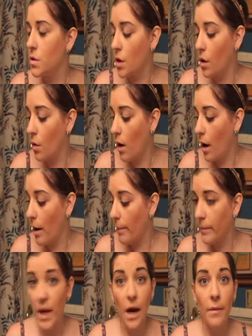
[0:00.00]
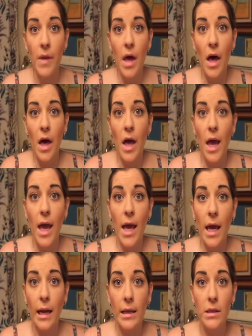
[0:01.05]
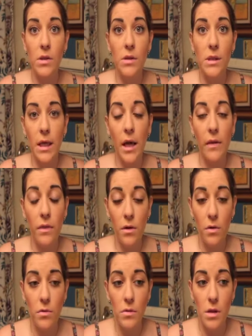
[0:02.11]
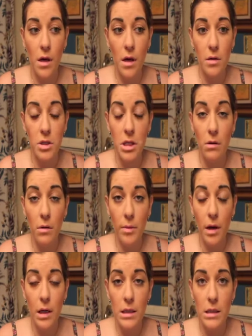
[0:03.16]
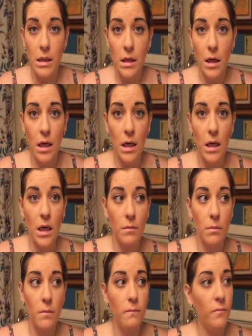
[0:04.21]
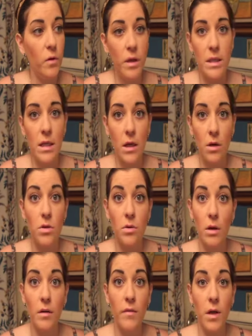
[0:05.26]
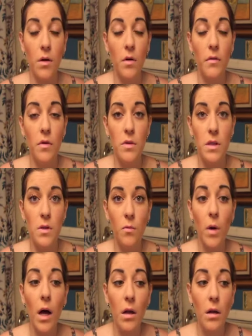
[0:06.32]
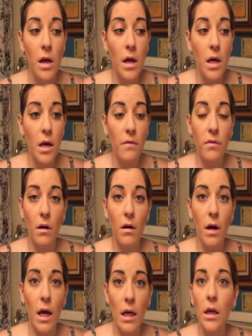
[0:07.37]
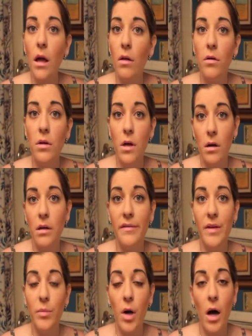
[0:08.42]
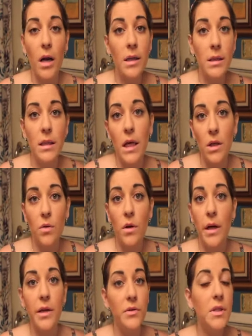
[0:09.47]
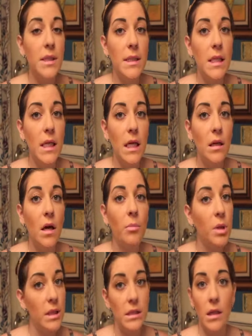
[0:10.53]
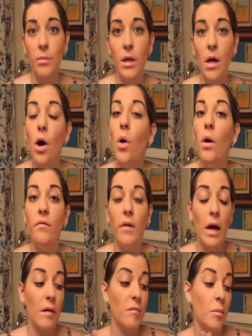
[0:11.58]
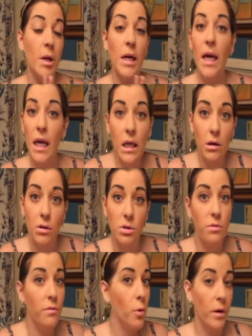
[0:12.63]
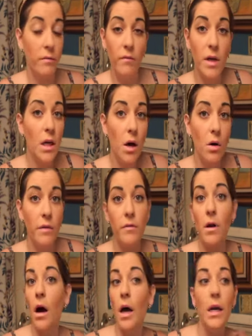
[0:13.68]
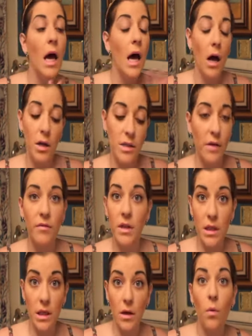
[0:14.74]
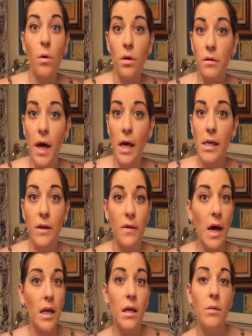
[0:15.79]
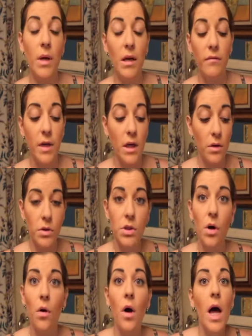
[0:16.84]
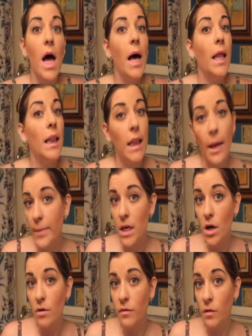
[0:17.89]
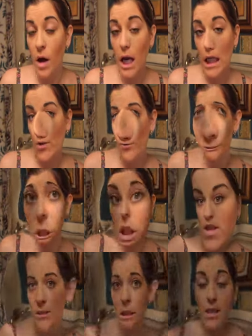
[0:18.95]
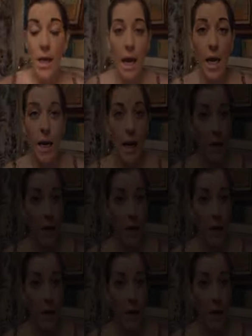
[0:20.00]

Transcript: So yeah, and as soon as I get those shower products in, I fully intend on doing a video on those as well. If there are any other Young Living products that you are interested in, please let me know. If I have them on hand, I'll do a quick video. If not, I'll definitely order that and get that in and make a video. So let me know if you've got any questions, and